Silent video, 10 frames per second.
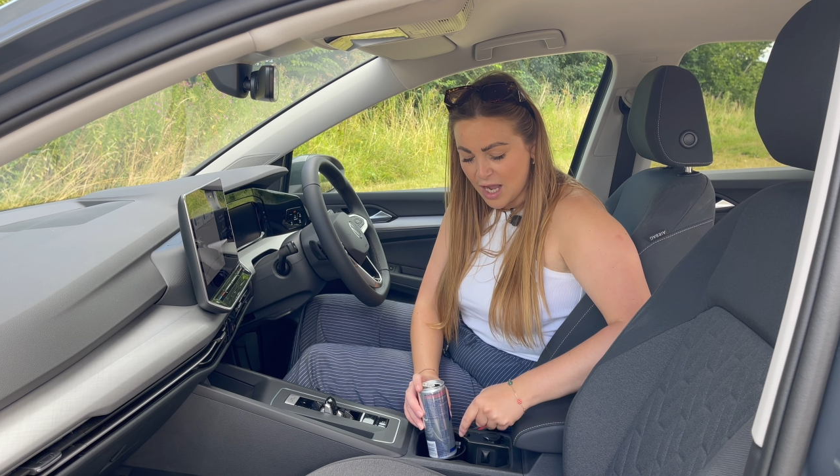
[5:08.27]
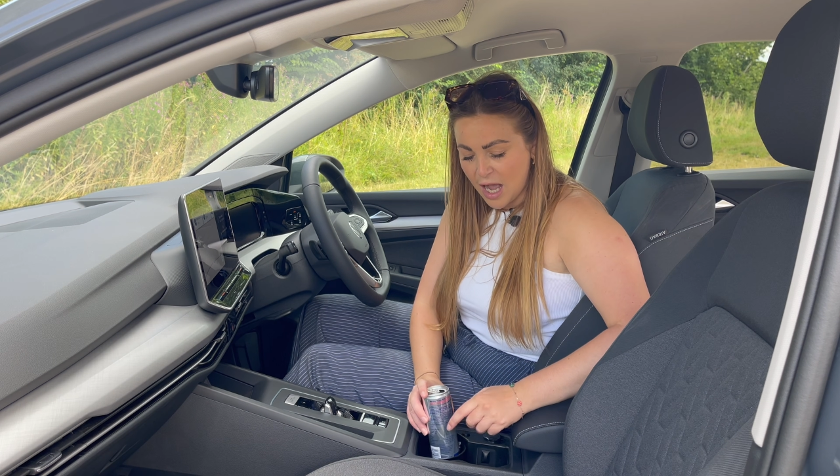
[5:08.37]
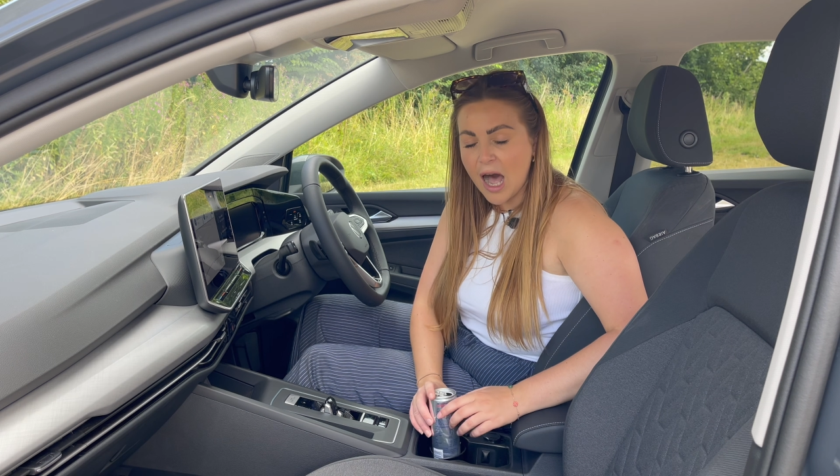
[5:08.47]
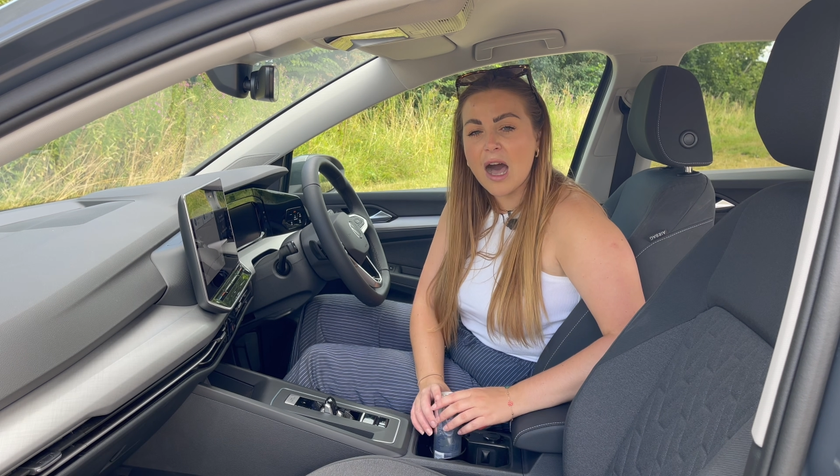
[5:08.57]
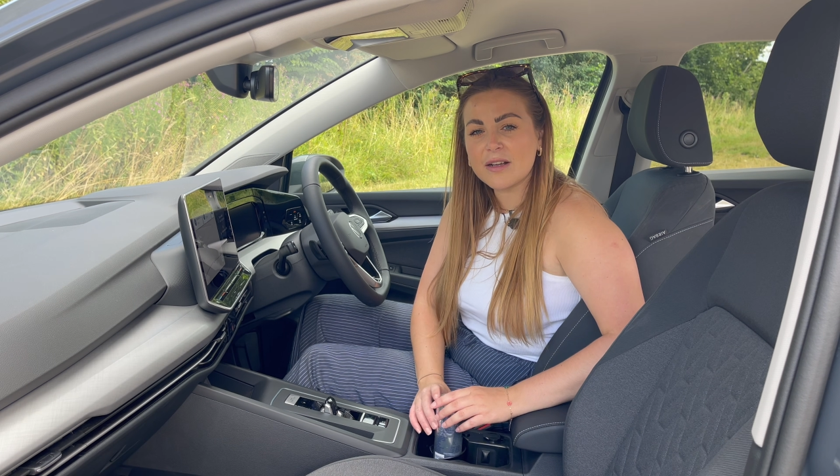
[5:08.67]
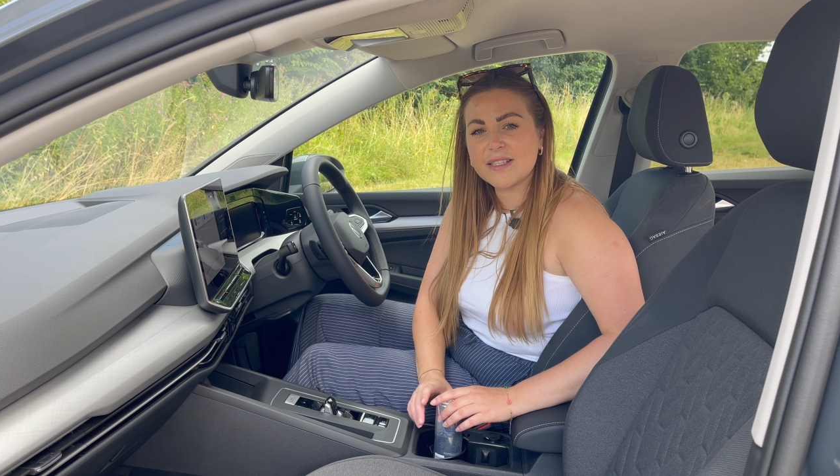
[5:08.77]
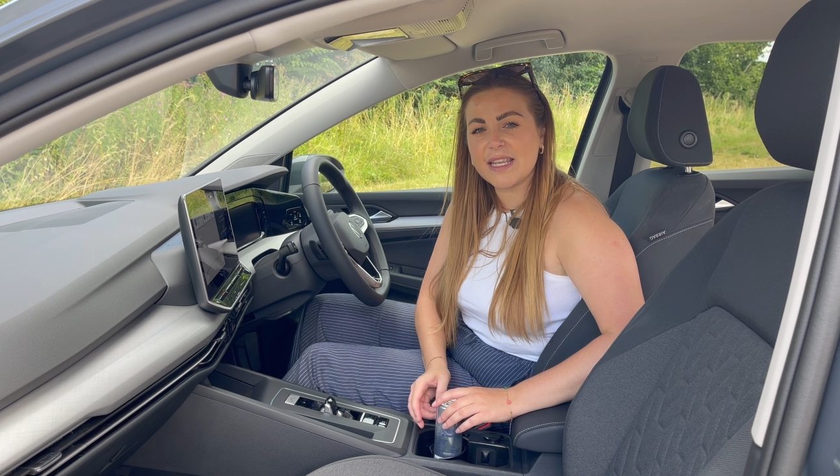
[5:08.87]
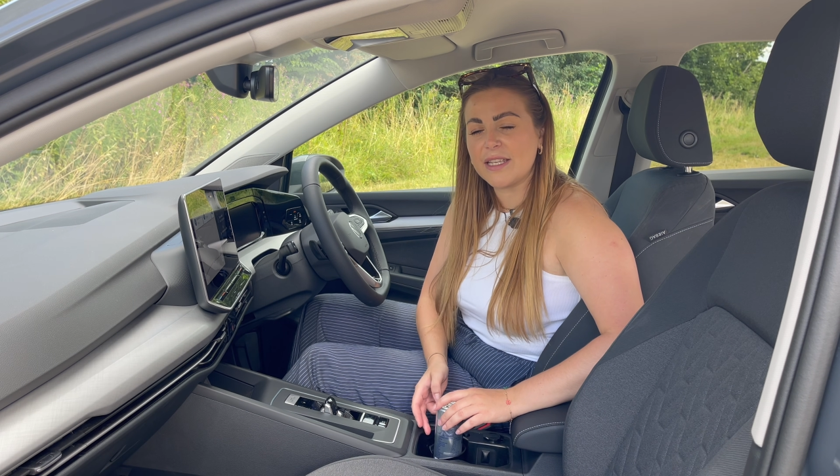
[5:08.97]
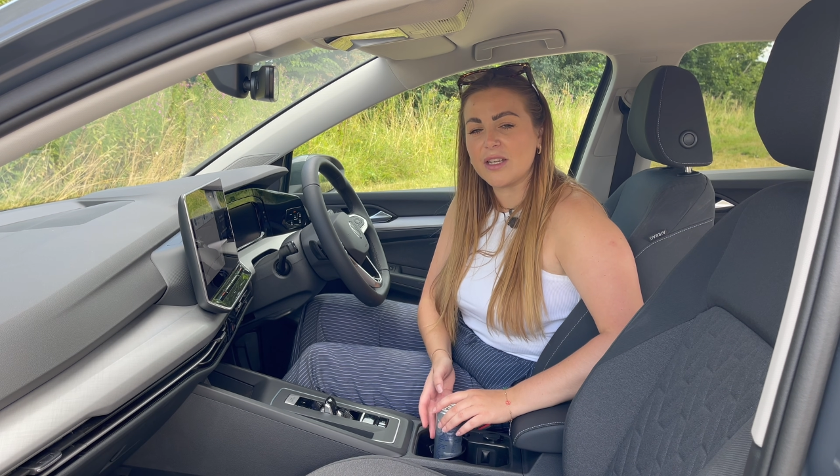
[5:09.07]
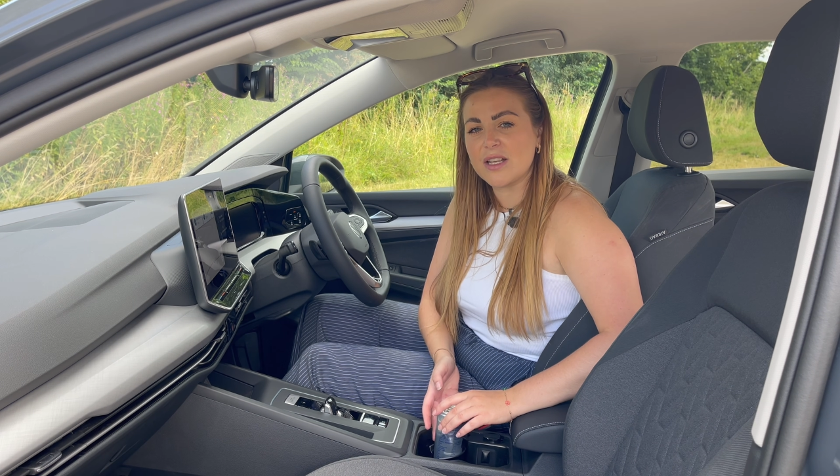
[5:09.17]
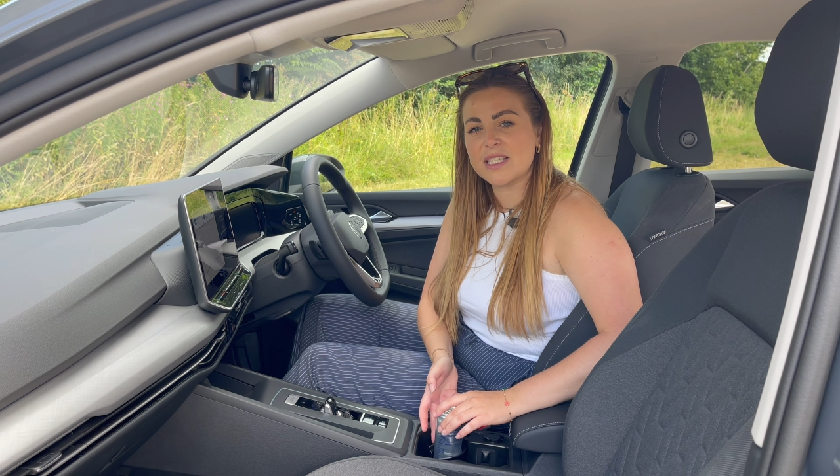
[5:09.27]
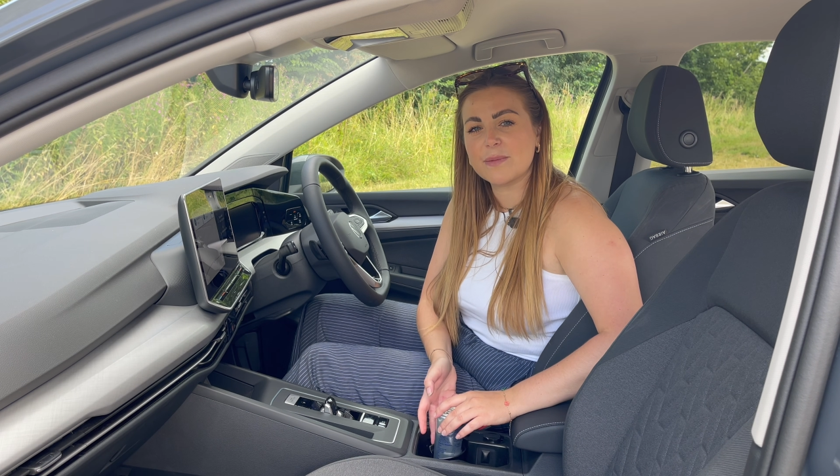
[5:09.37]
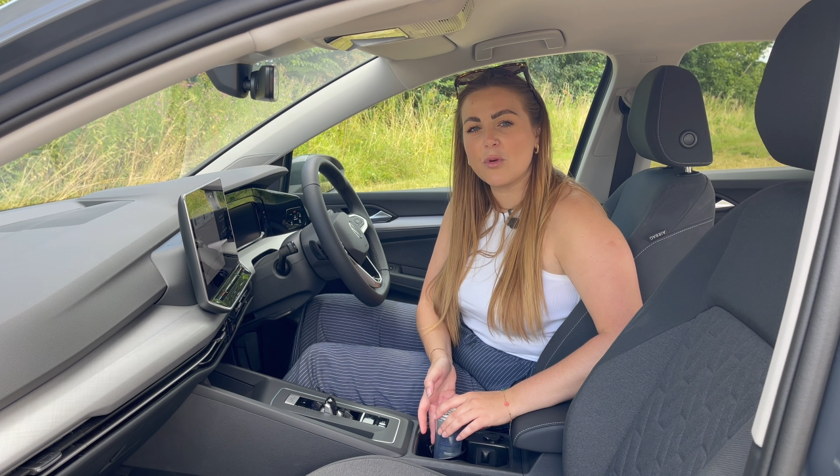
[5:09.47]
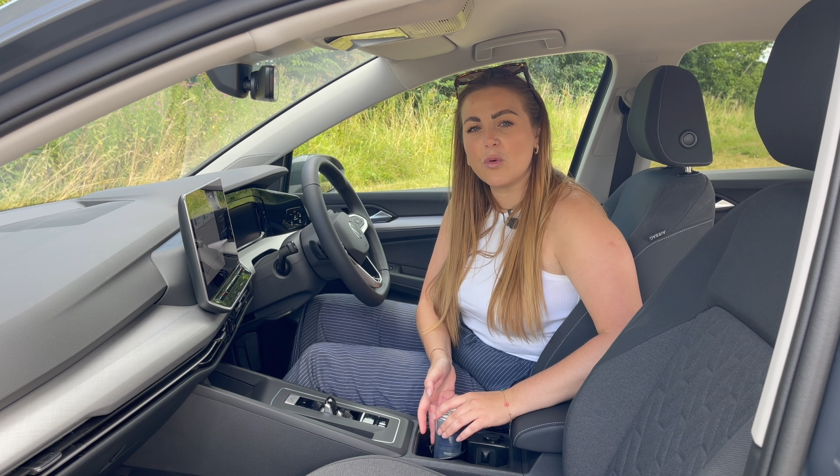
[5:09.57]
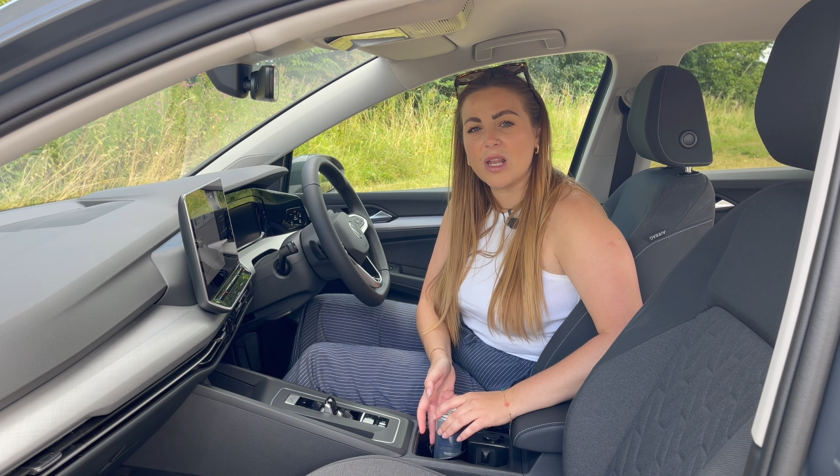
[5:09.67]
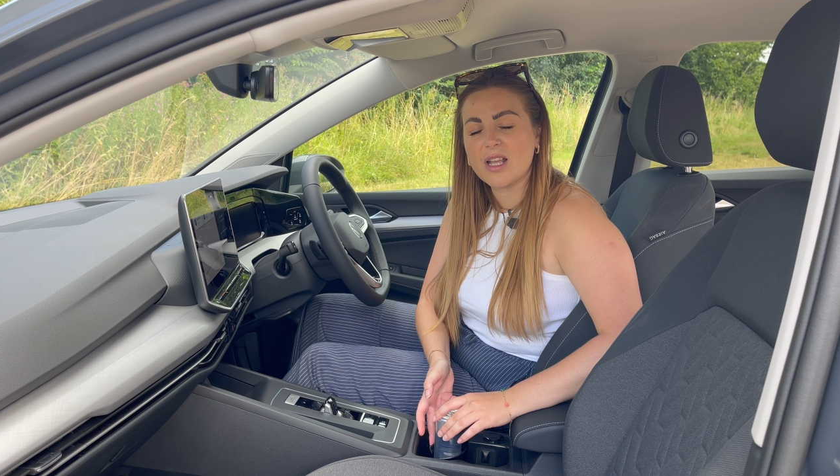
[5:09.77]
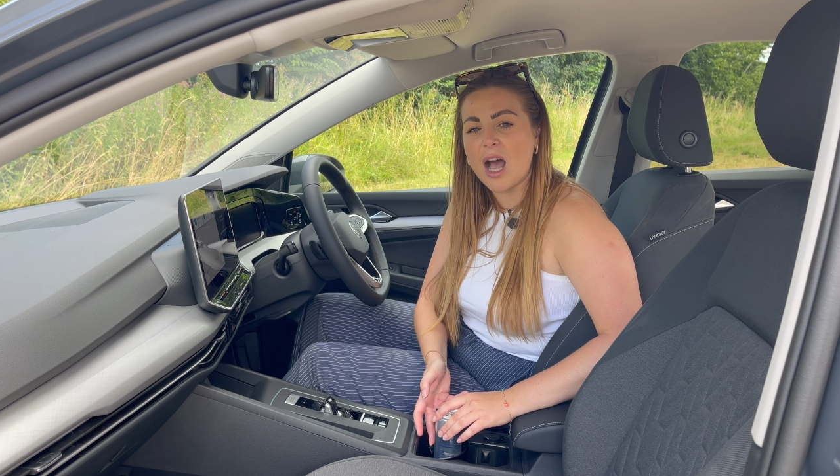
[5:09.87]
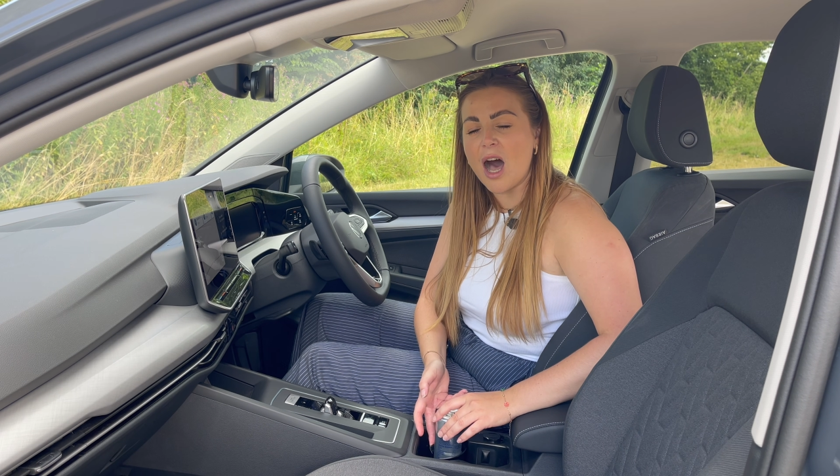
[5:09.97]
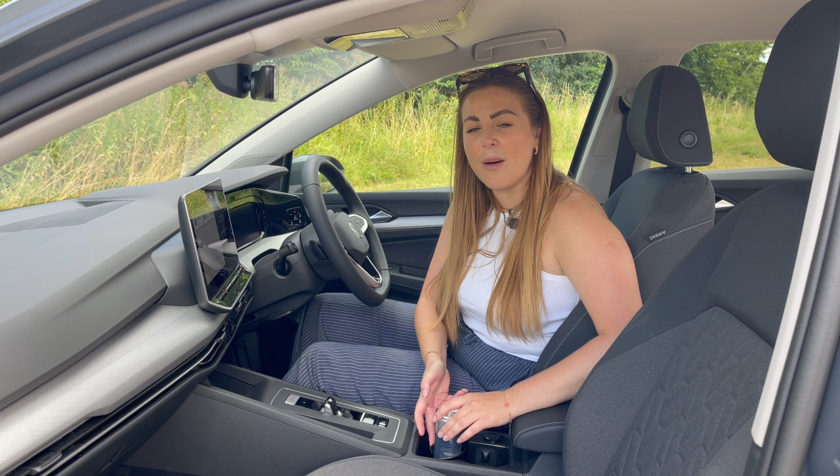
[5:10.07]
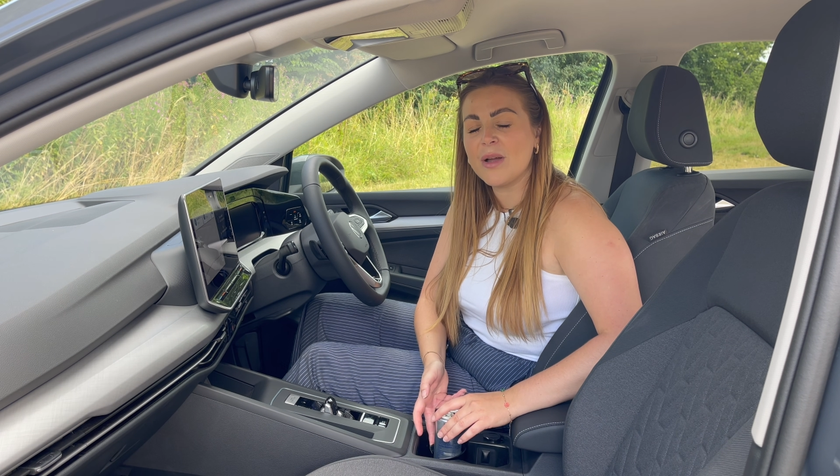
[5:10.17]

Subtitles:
hugs in a smaller cup.